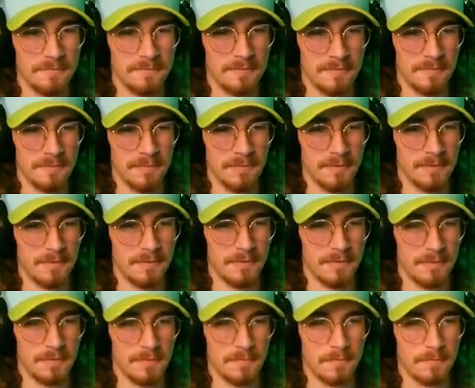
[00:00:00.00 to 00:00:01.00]

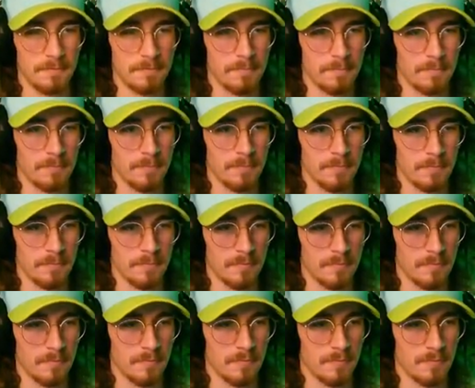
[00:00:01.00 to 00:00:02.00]

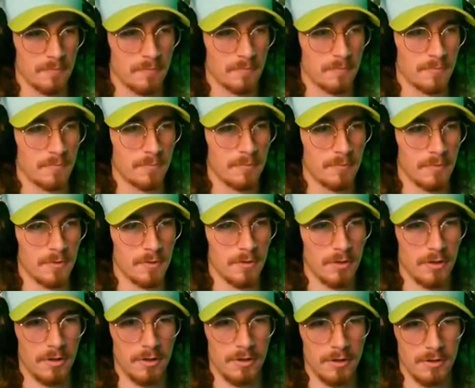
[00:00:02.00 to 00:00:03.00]

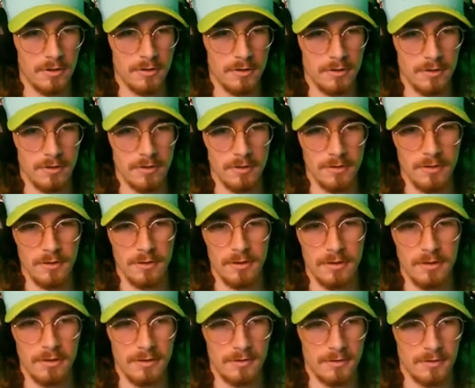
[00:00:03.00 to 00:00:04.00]

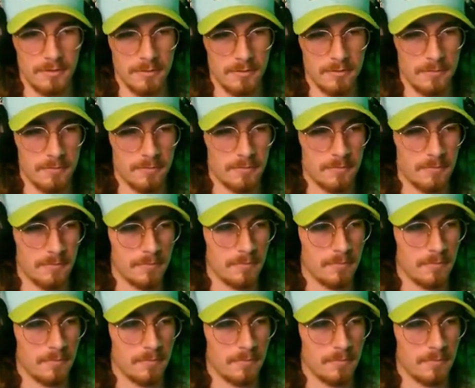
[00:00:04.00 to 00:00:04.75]
Nobody speaks.